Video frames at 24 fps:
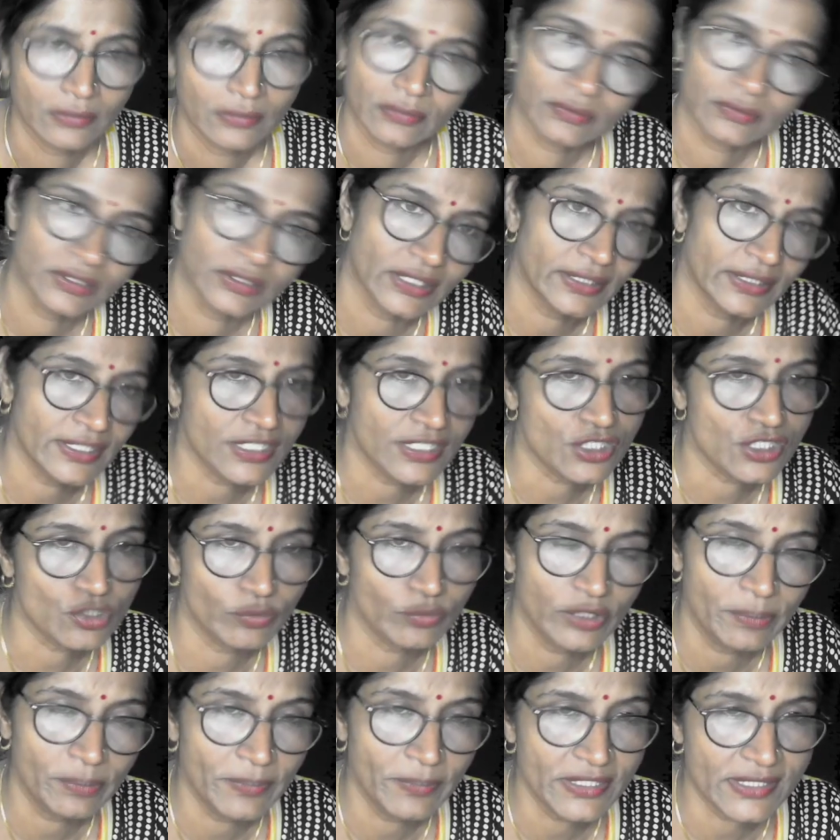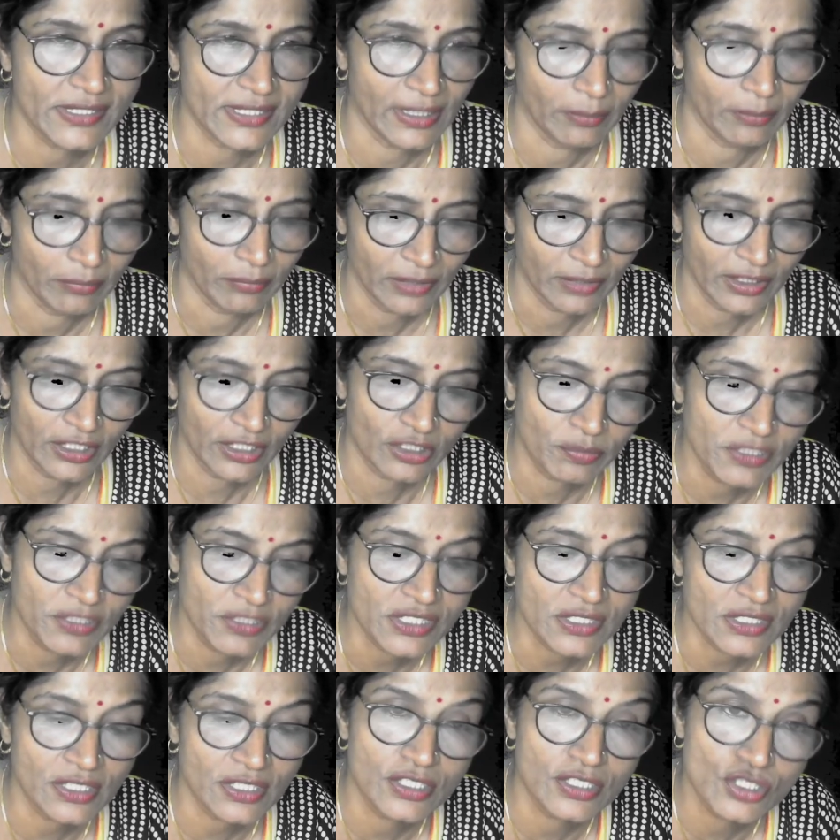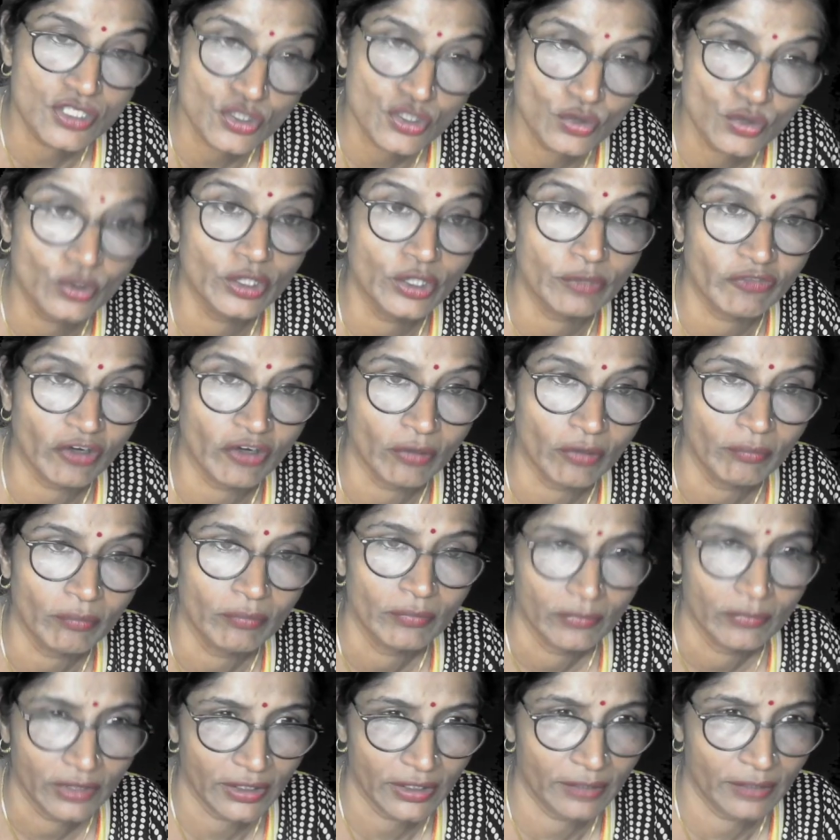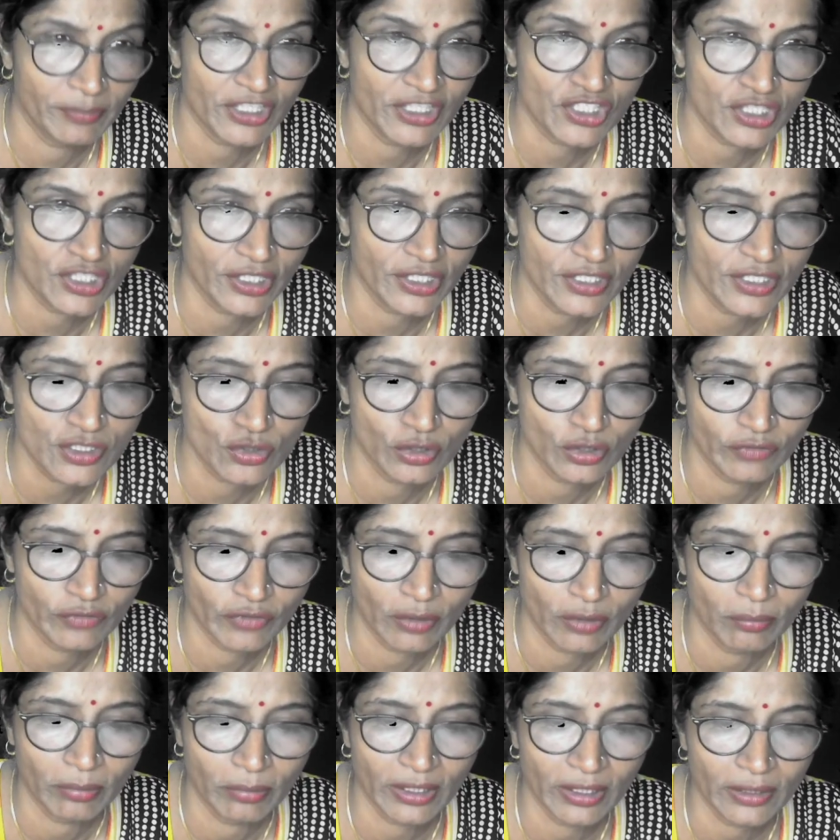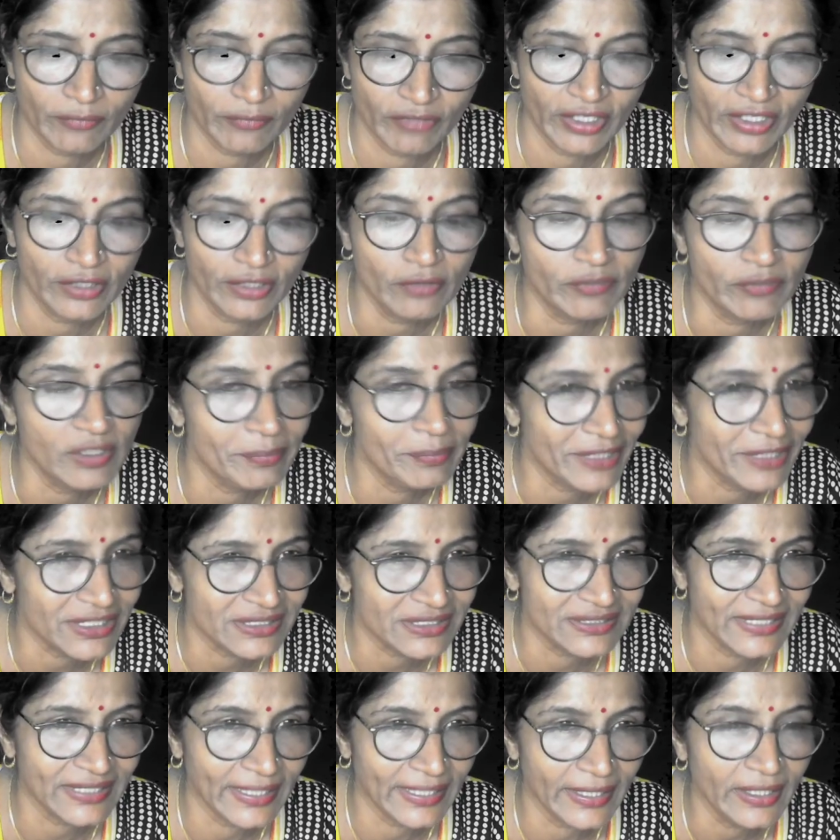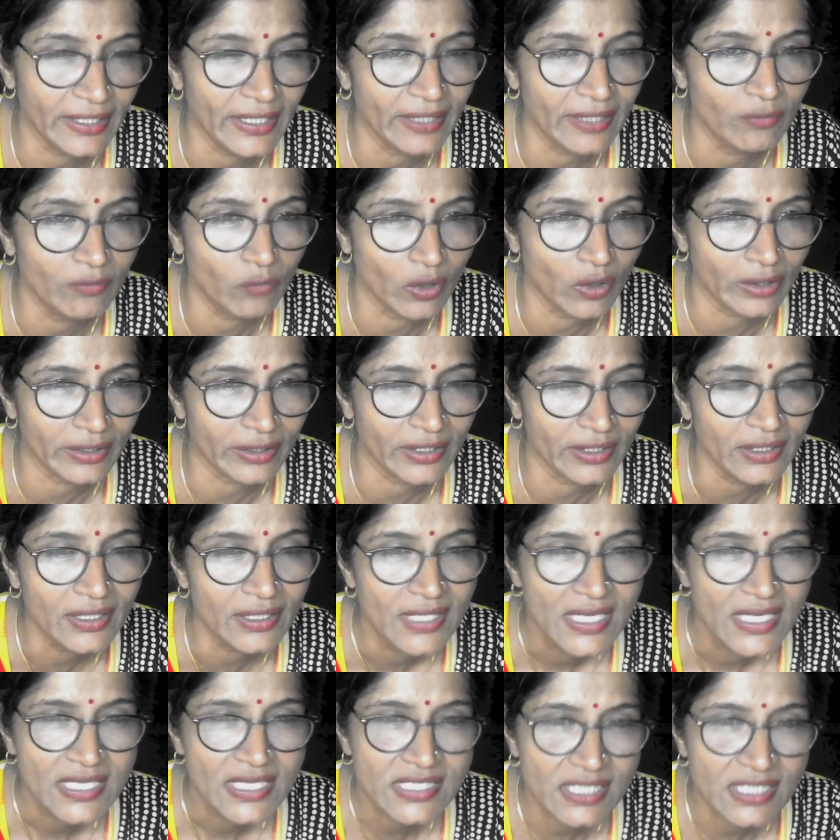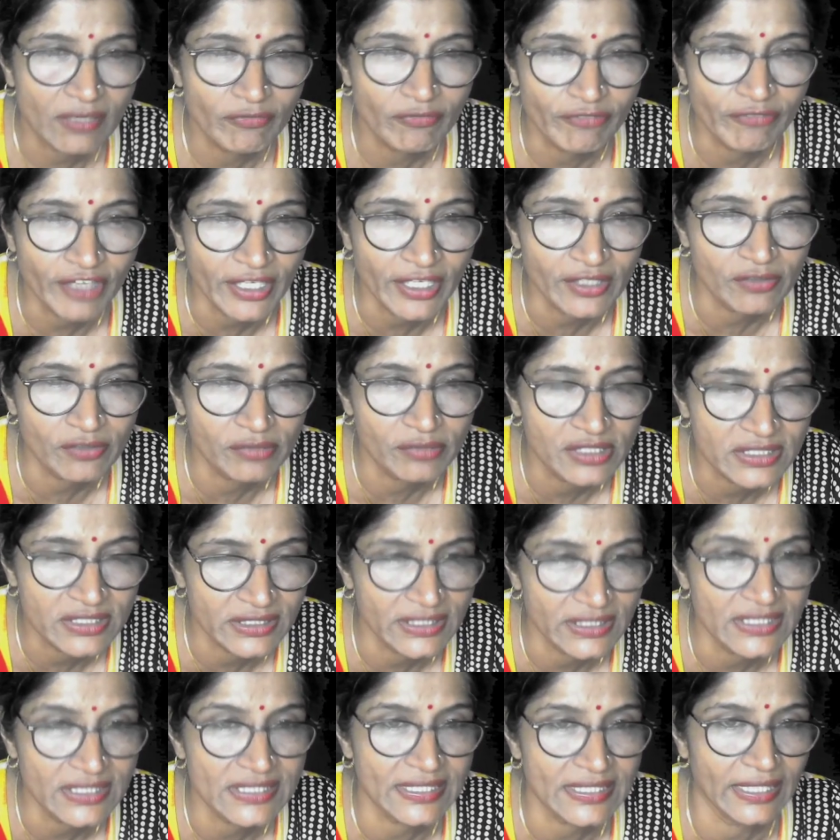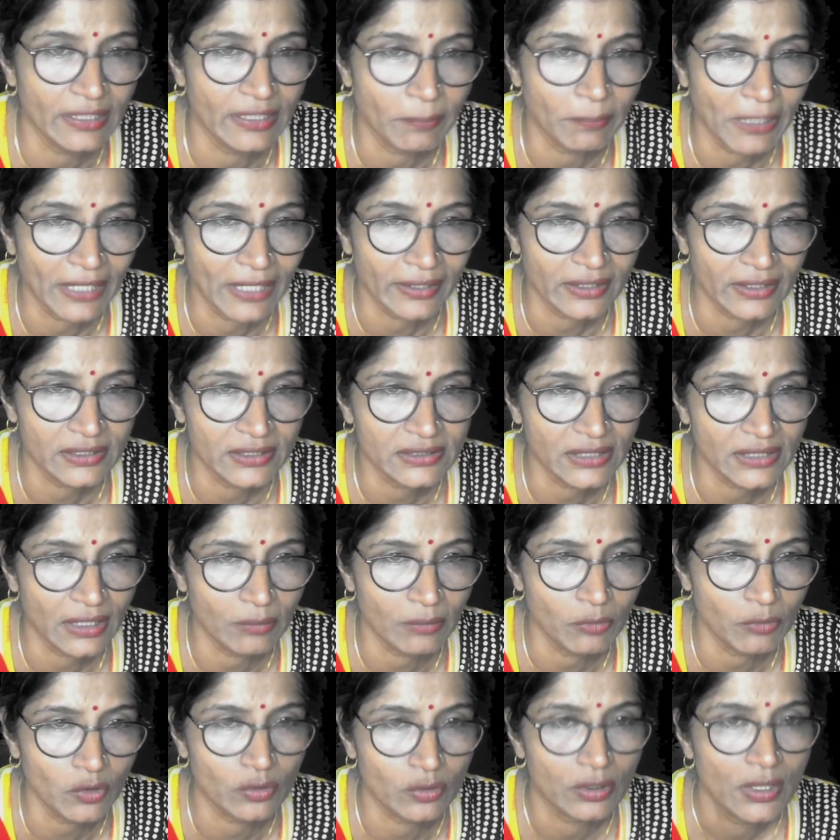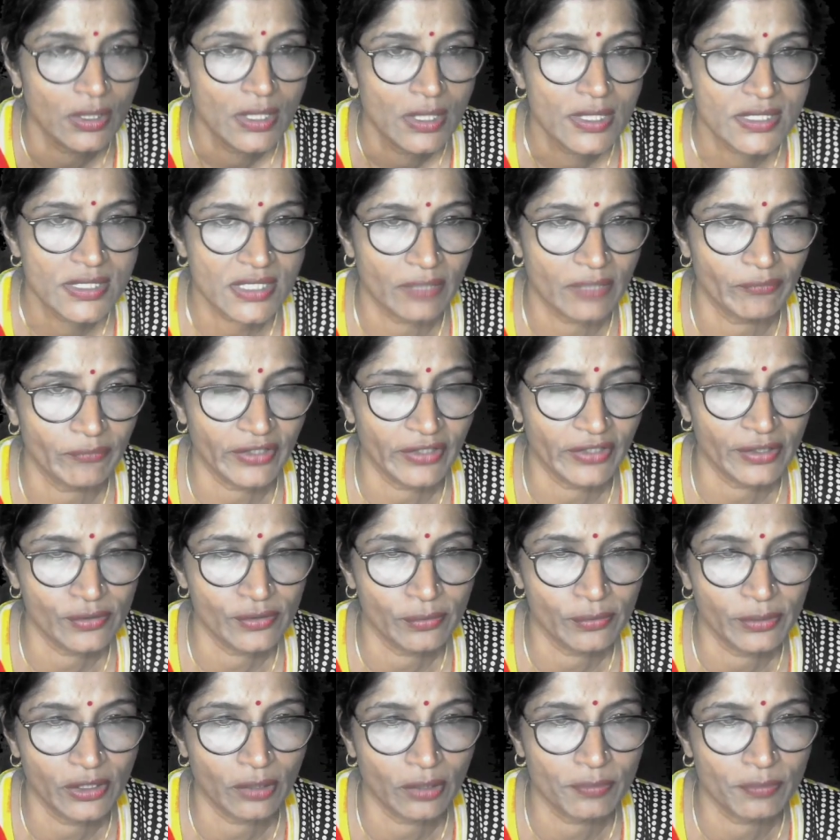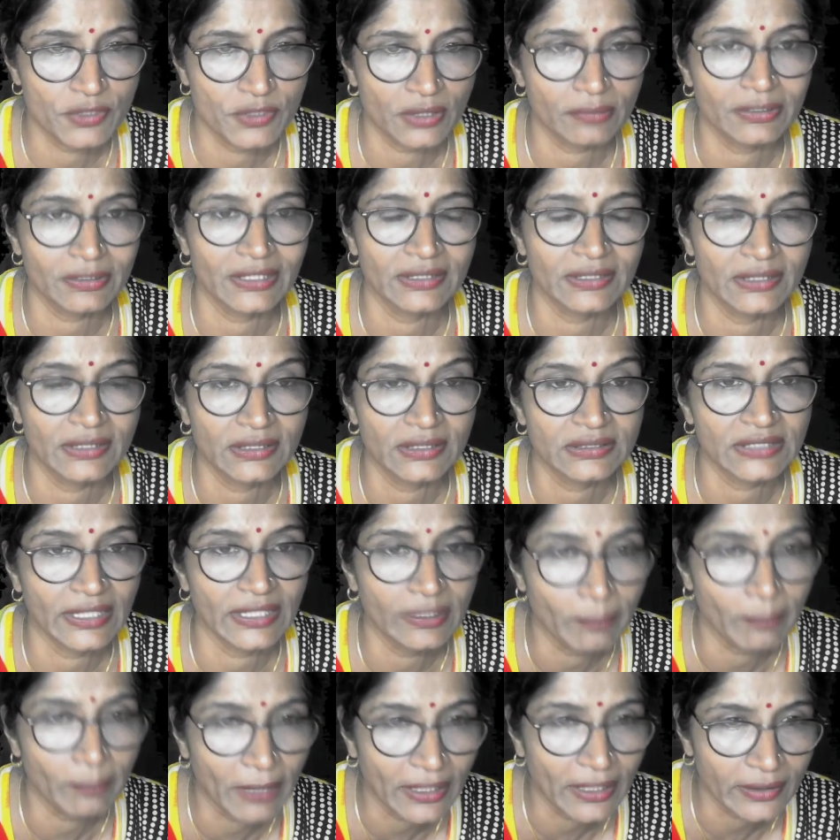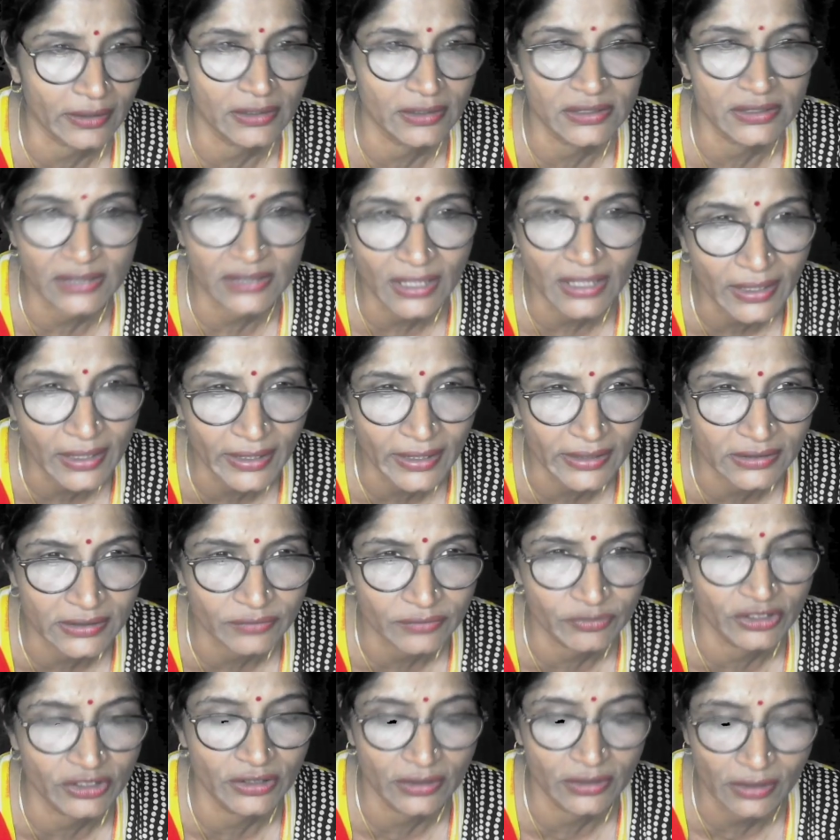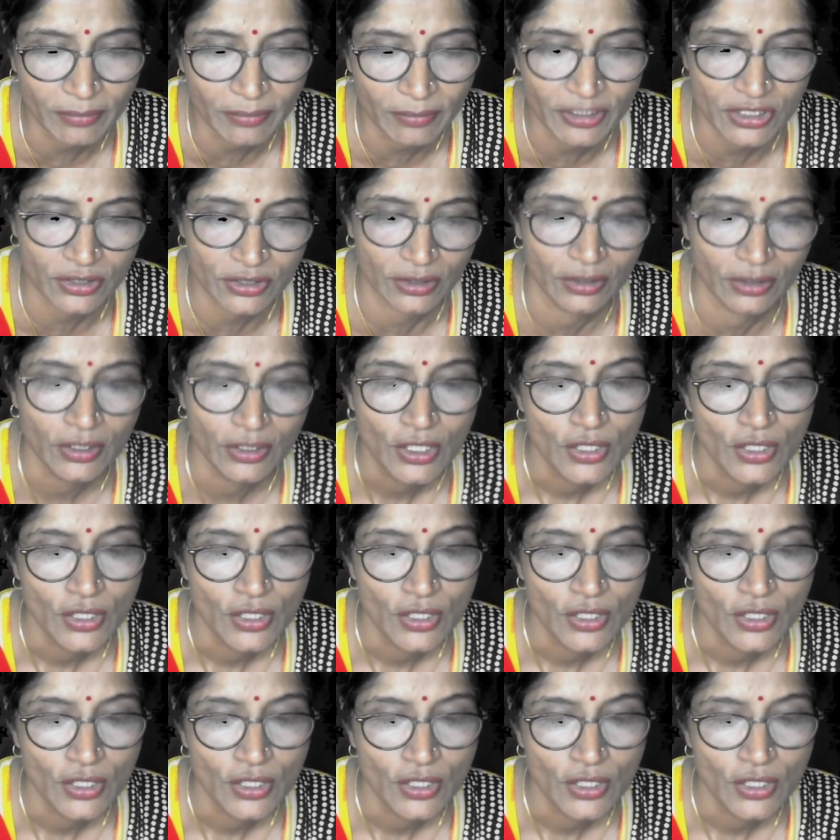The test will be same. It means it is uniform. Mixture is uniform. But when you will mix sand and water, somewhere you will see sand particles are more. Somewhere you will observe that the sand particles are less within the mixture.